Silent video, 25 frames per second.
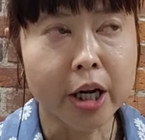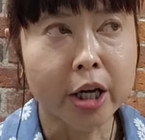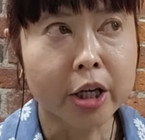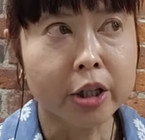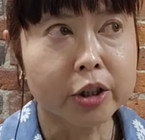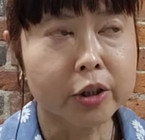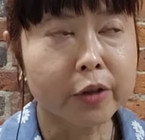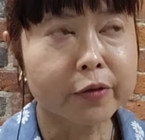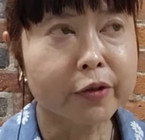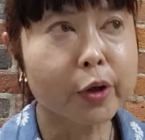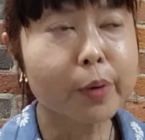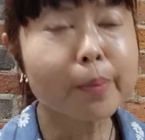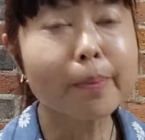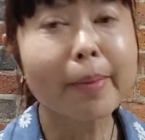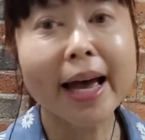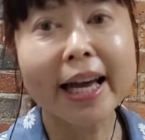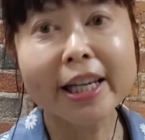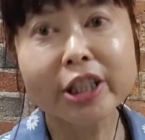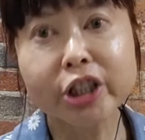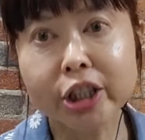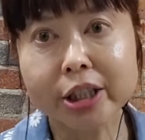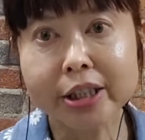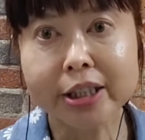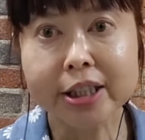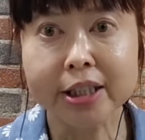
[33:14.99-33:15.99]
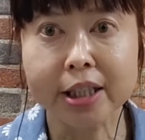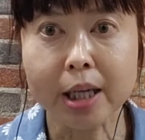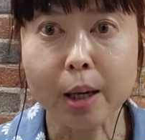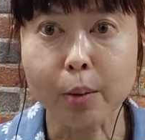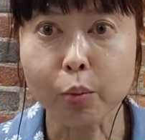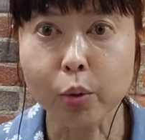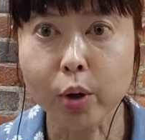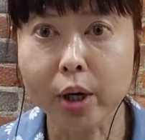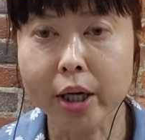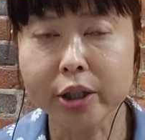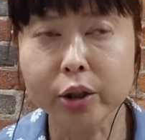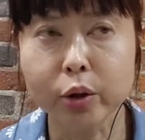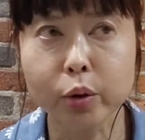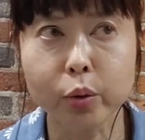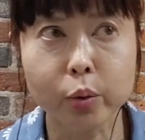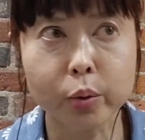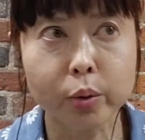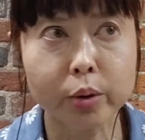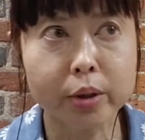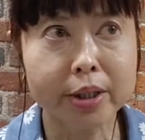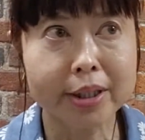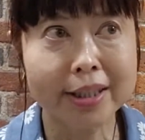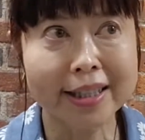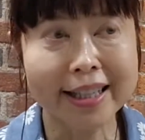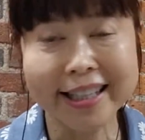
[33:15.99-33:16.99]
So if you imagine someone who
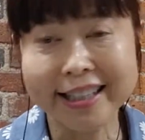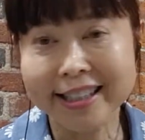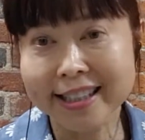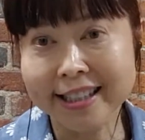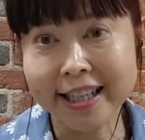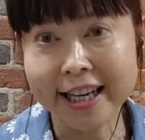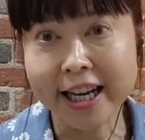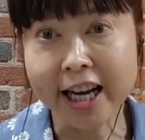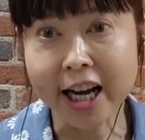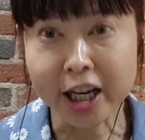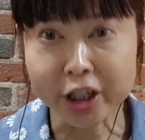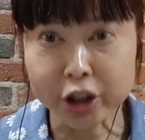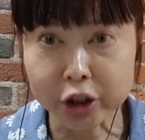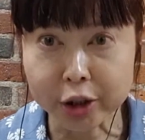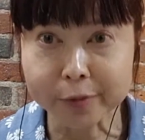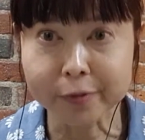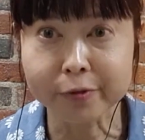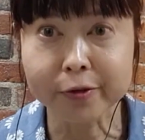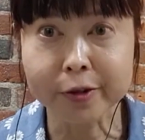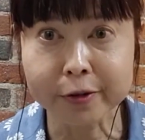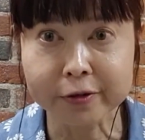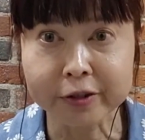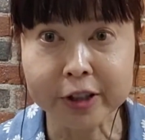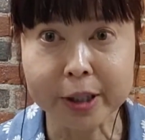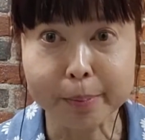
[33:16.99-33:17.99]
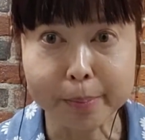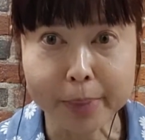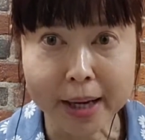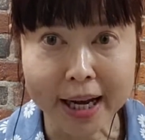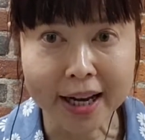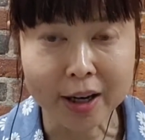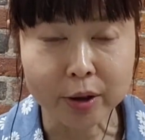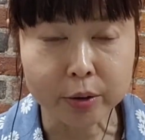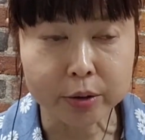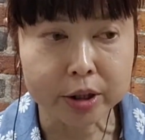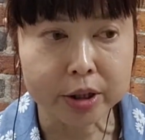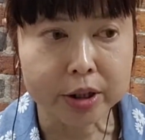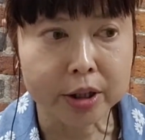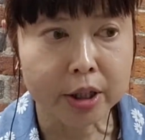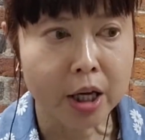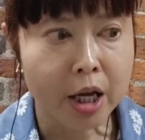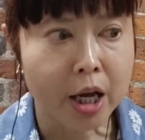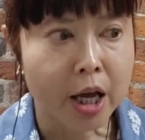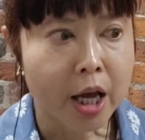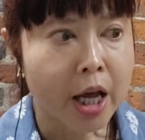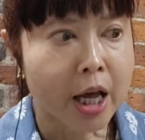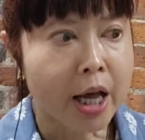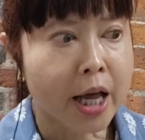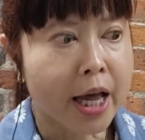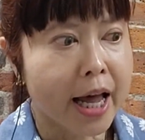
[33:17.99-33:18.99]
is, let's say, 150 pounds,
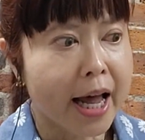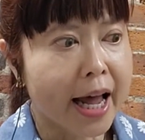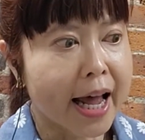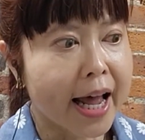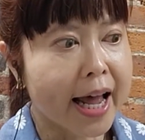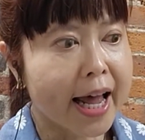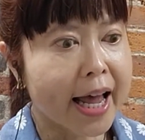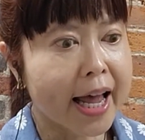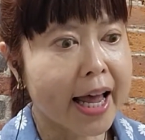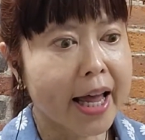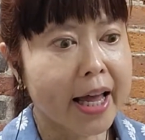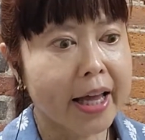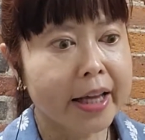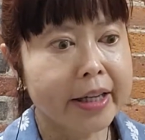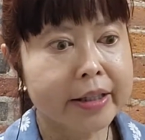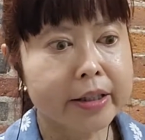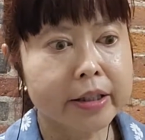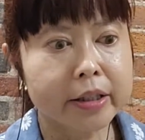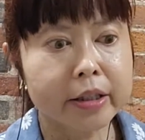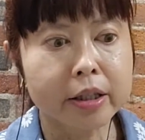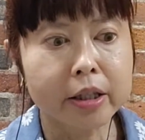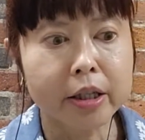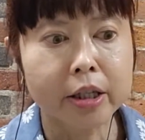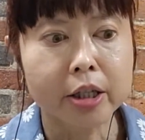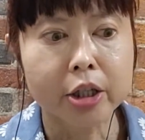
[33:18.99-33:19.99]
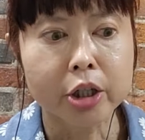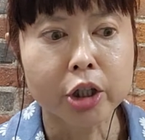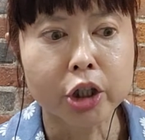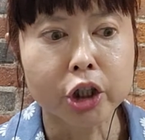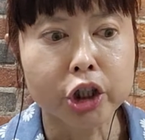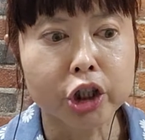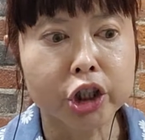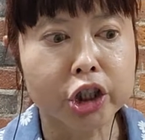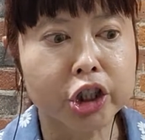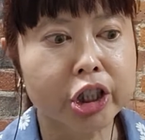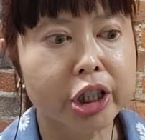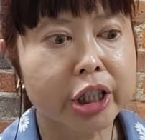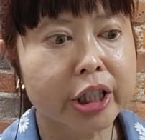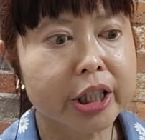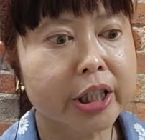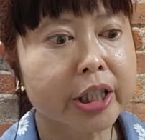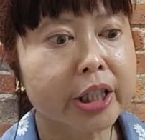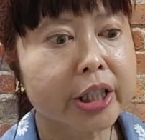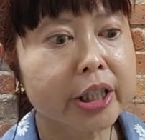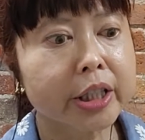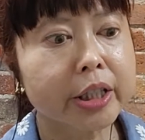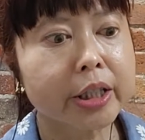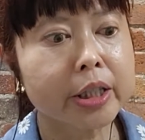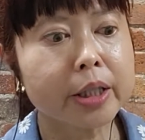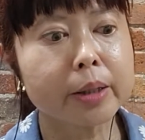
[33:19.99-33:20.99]
and
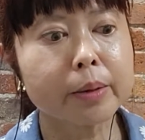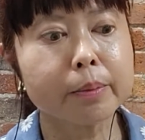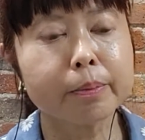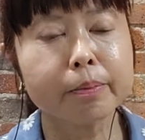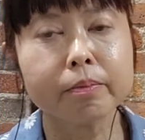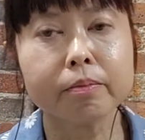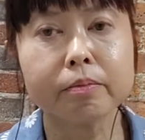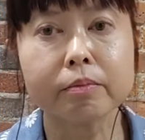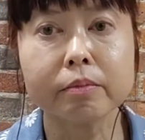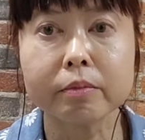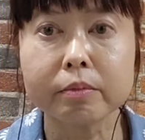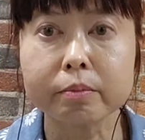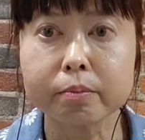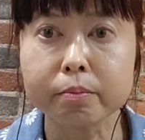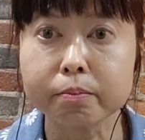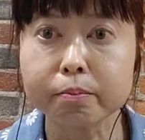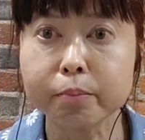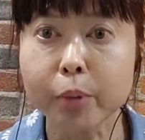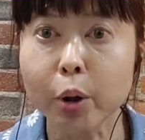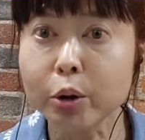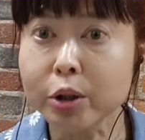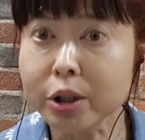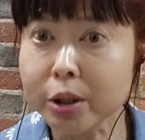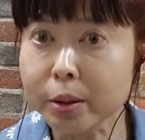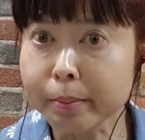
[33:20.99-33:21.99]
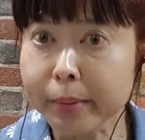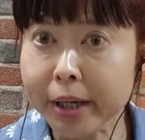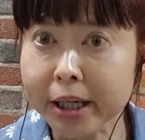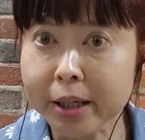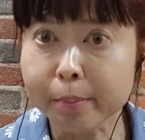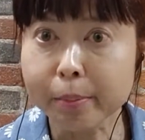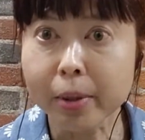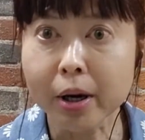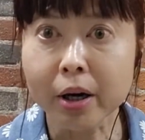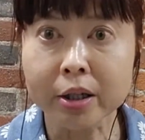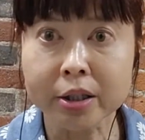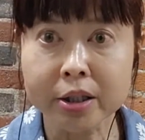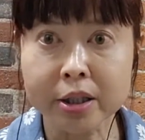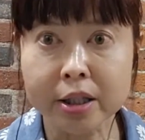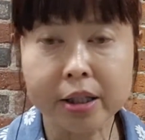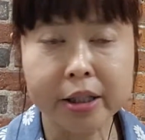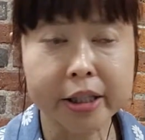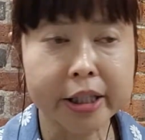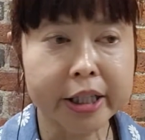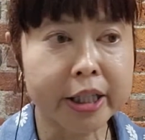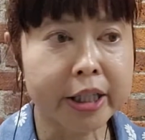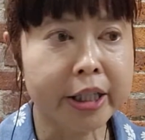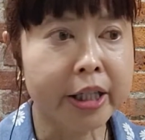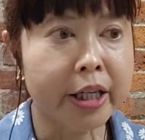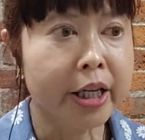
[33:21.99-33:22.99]
she
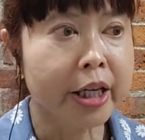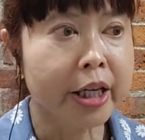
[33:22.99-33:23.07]
postmenopausally,